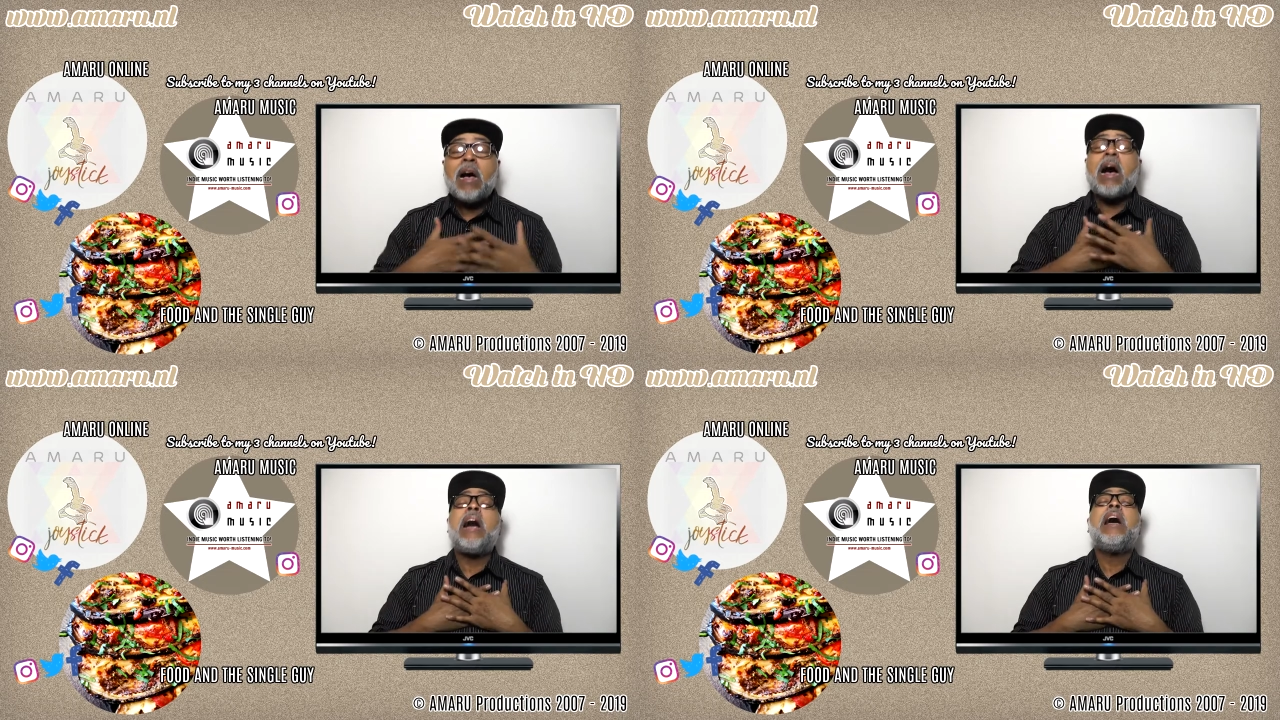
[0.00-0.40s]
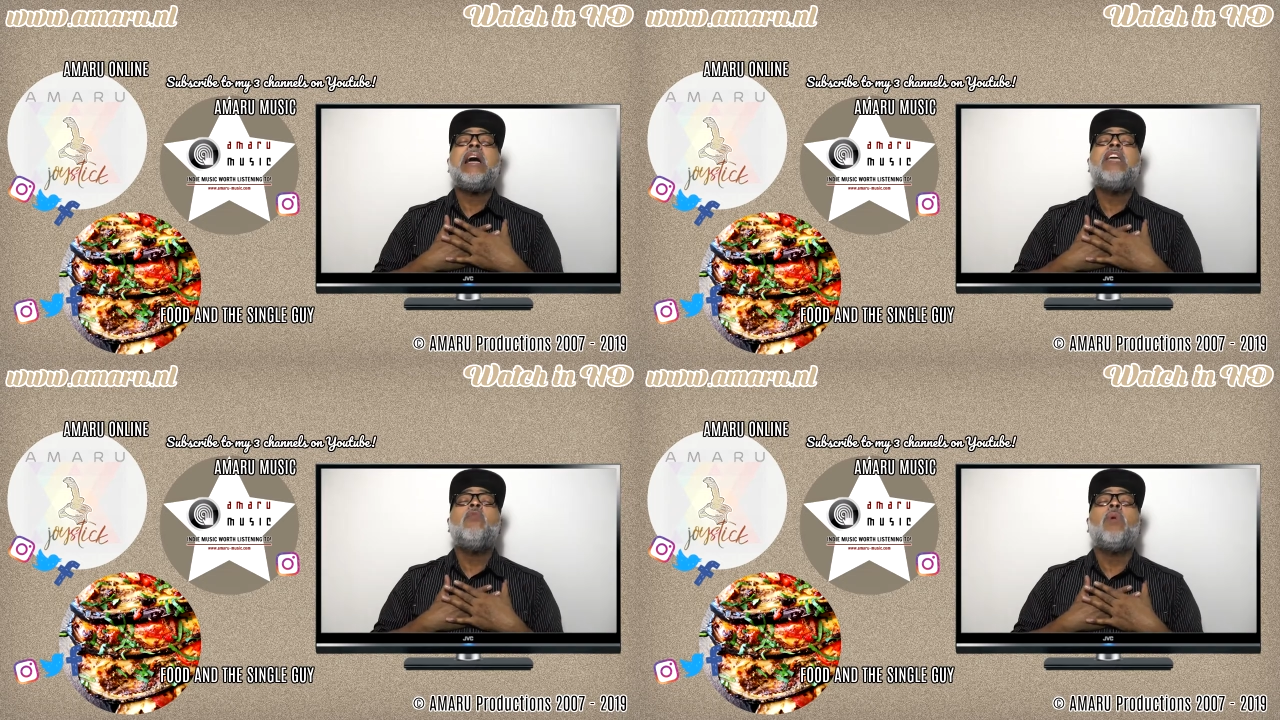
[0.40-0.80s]

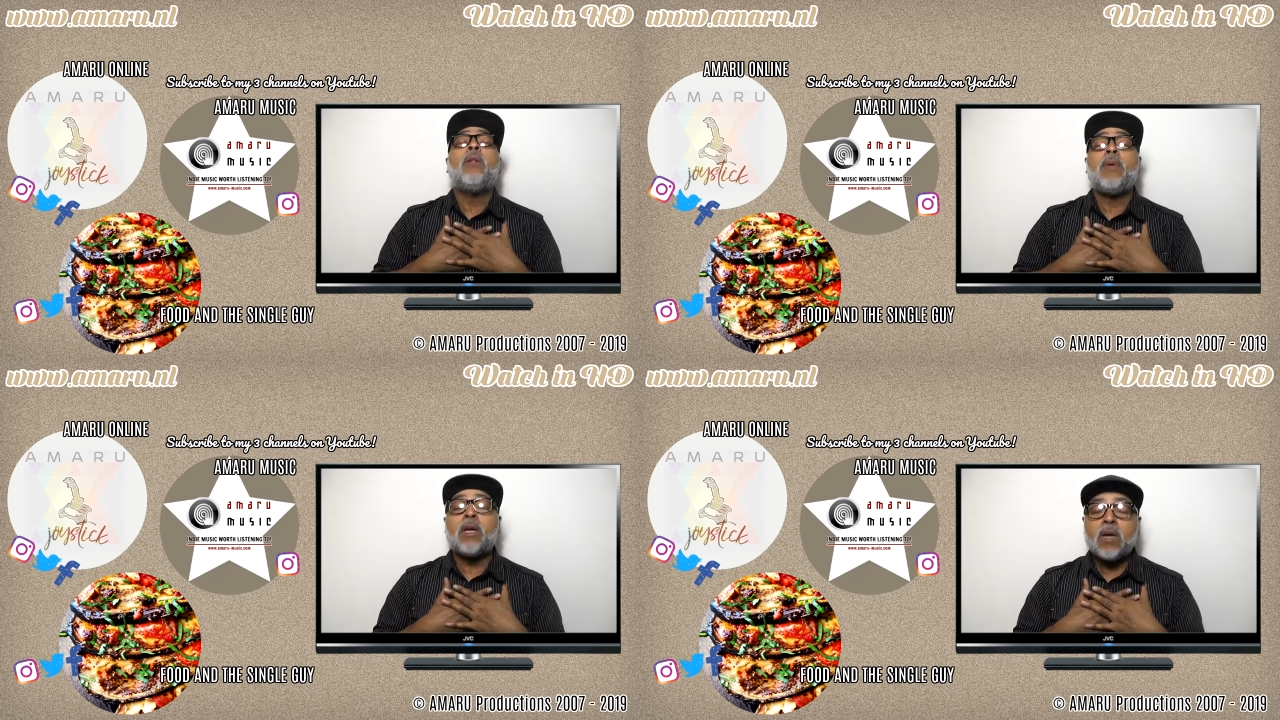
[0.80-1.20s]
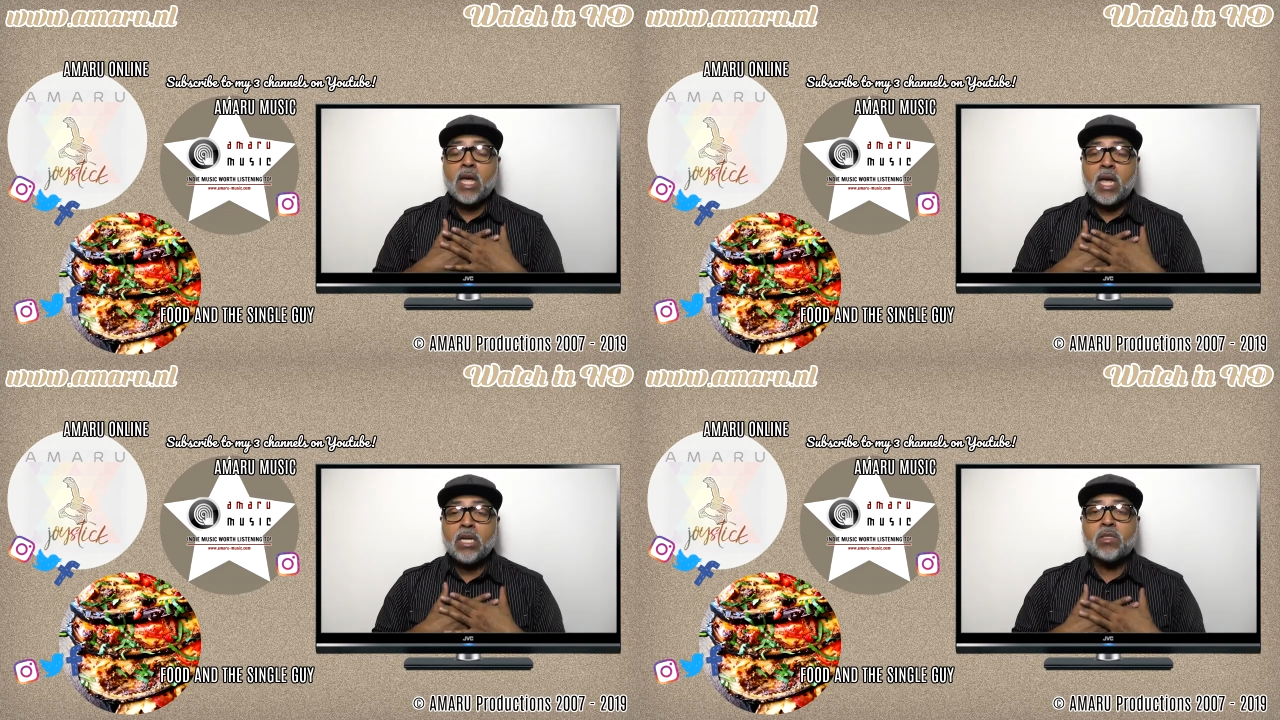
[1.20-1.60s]
I will be
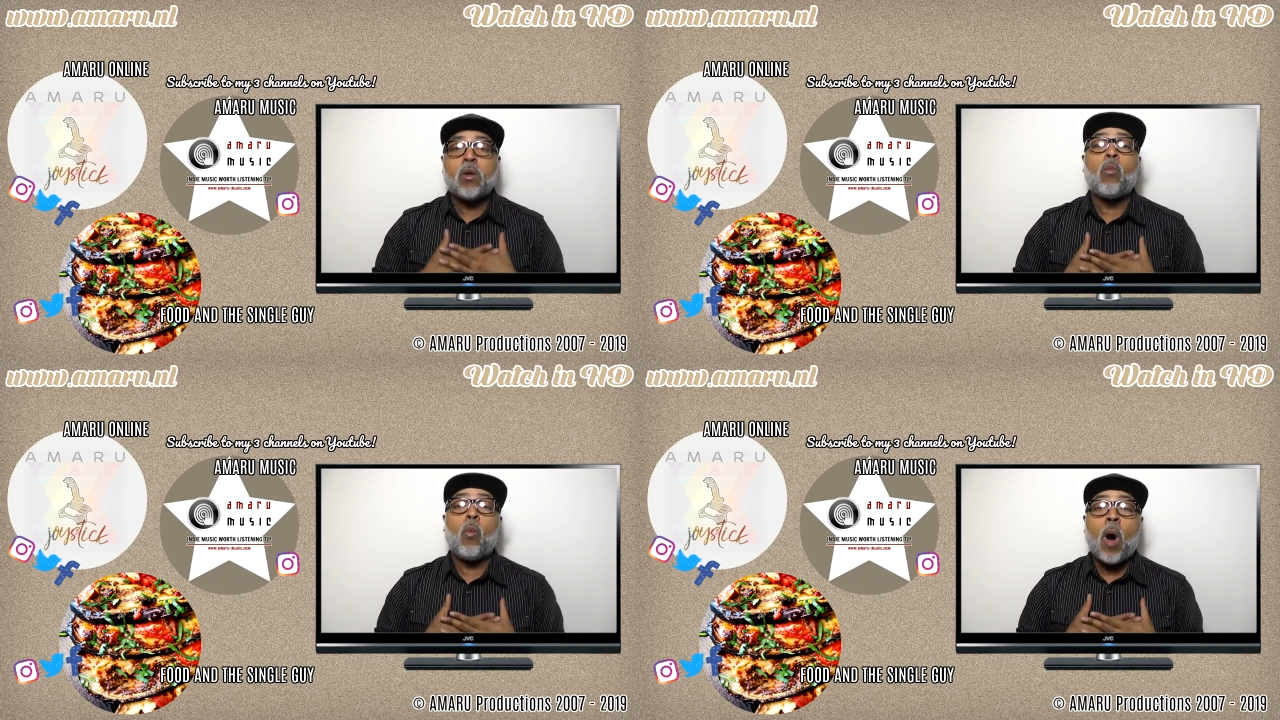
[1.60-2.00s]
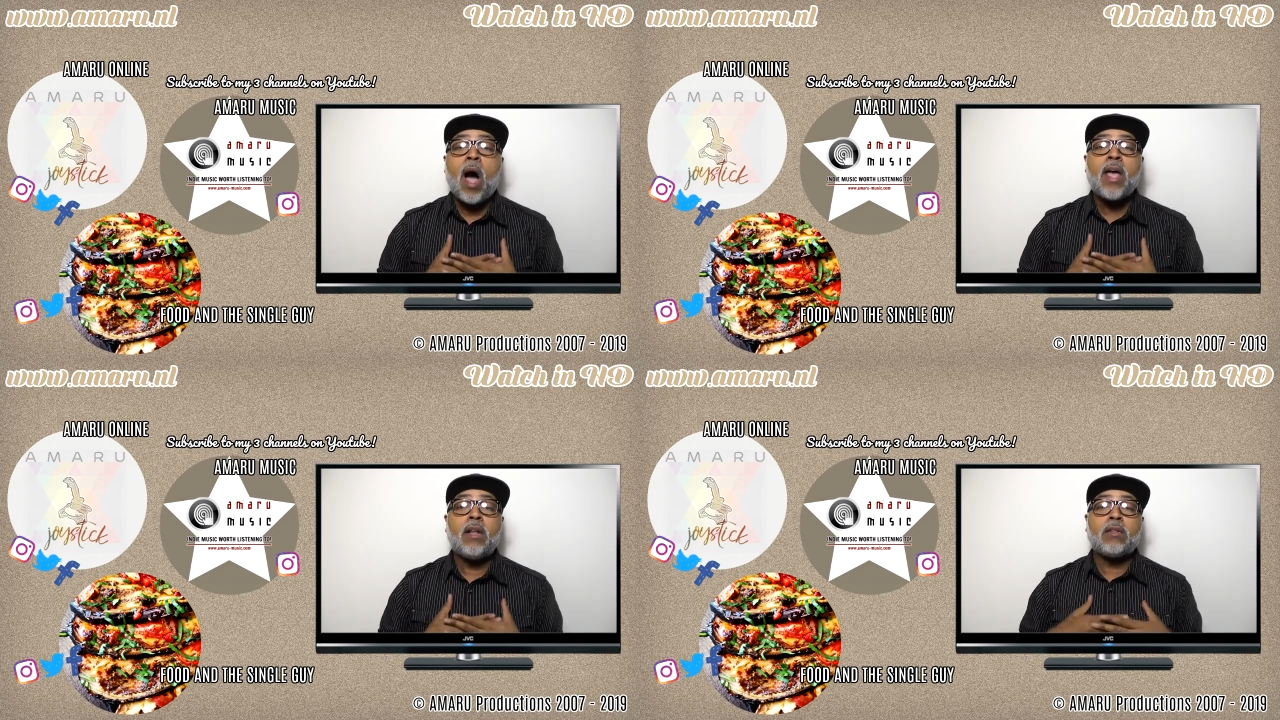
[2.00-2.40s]
cooking some
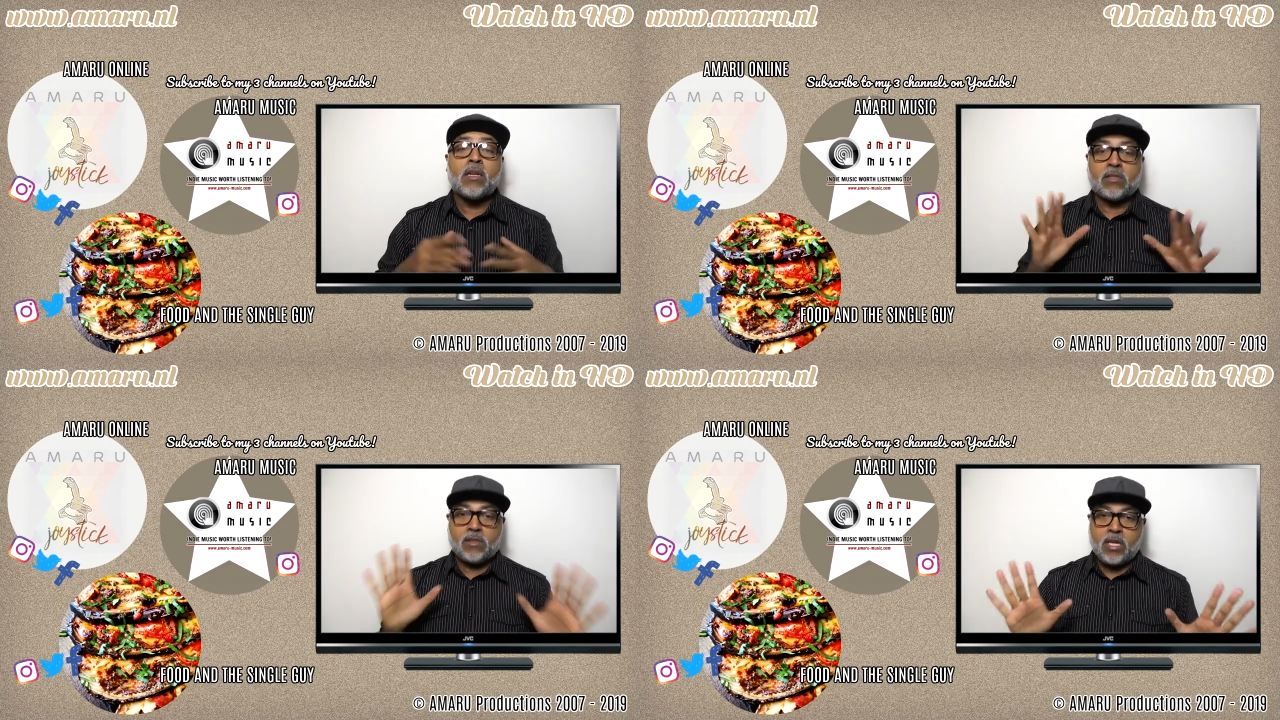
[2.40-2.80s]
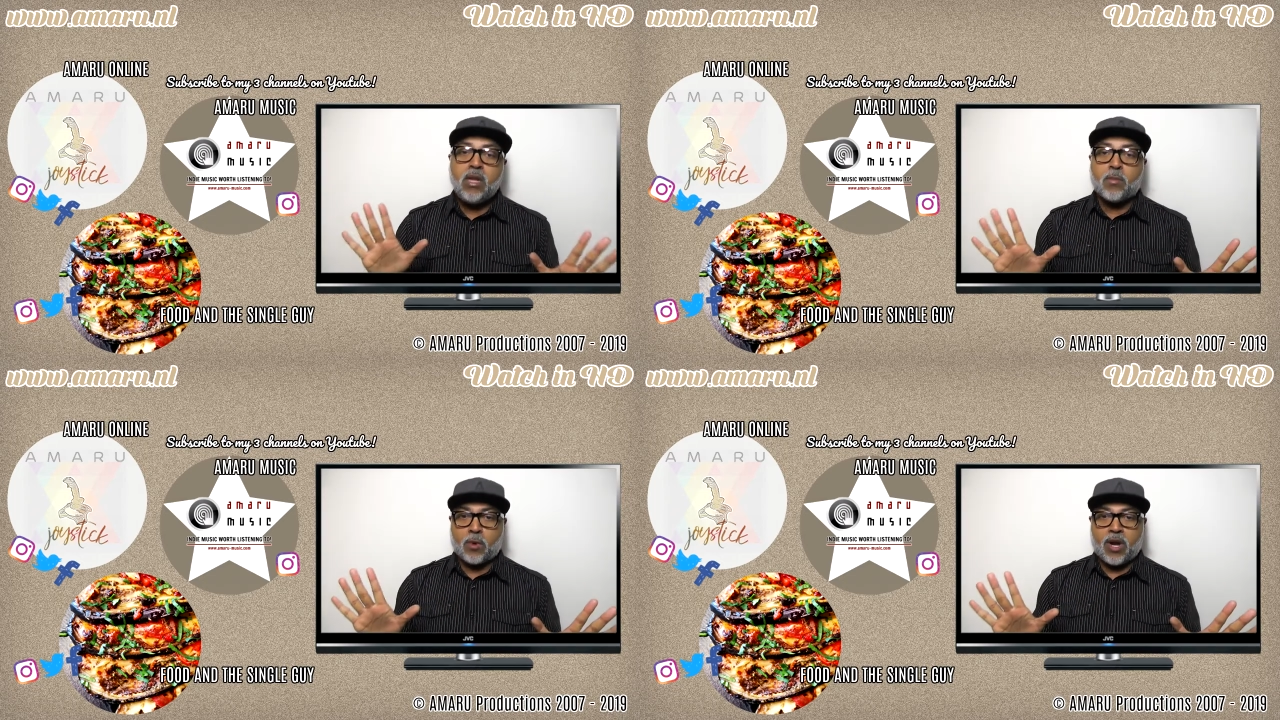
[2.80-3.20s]
wild sea
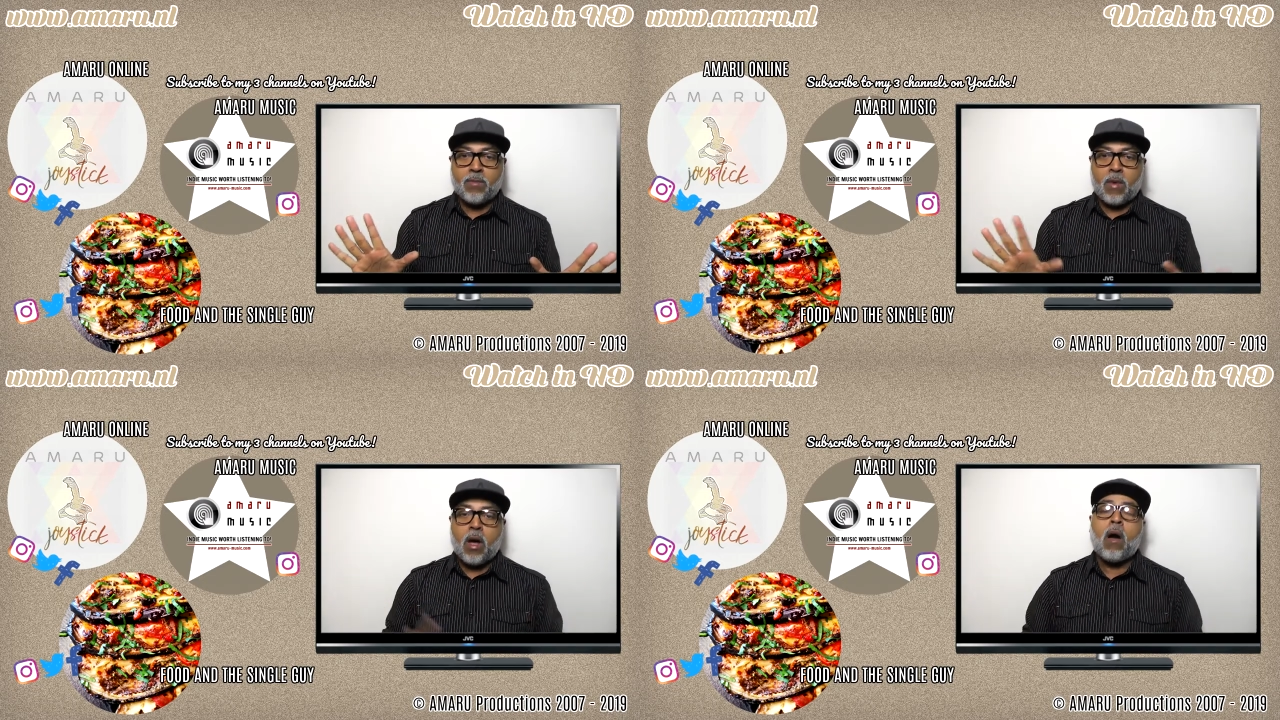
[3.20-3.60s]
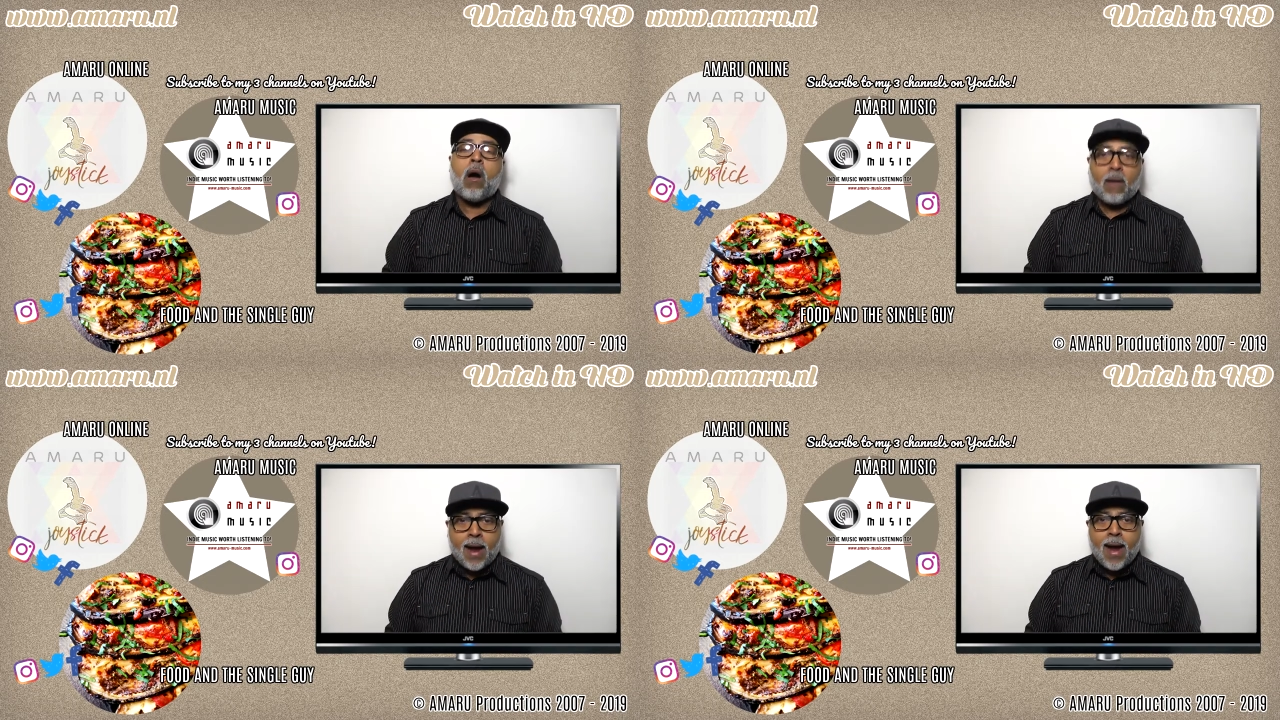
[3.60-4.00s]
bream.
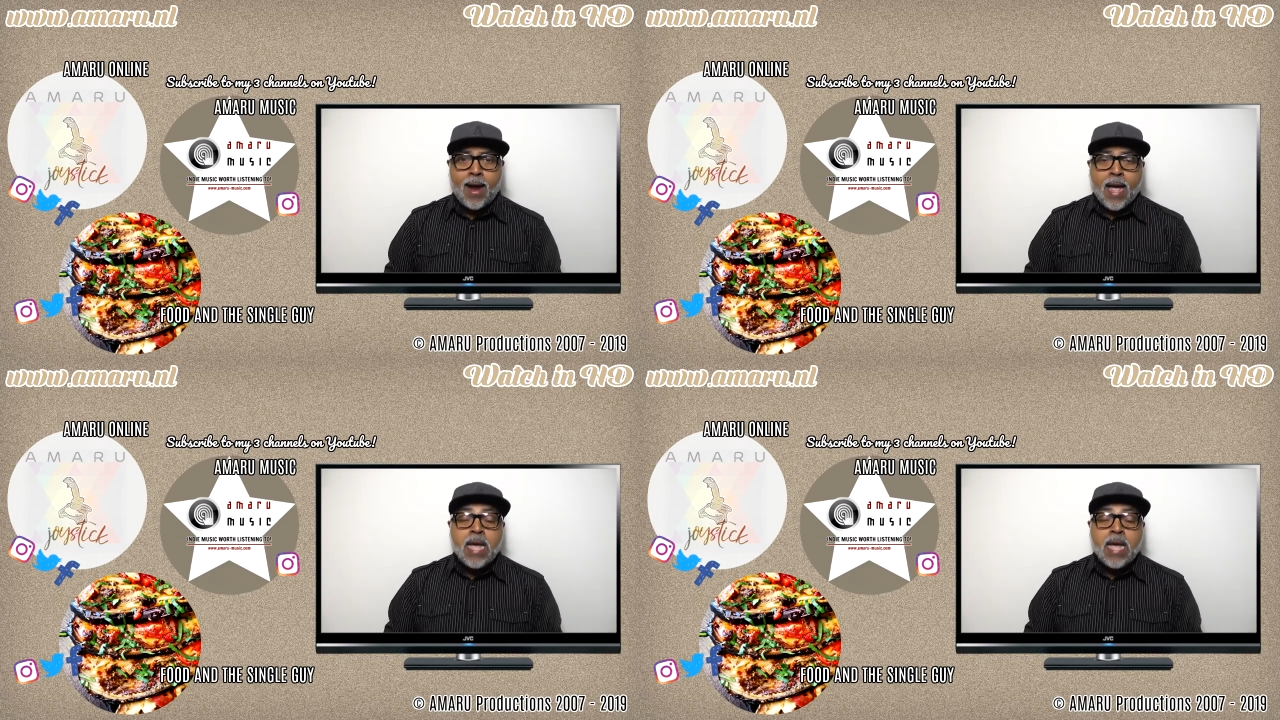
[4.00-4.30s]
Okay?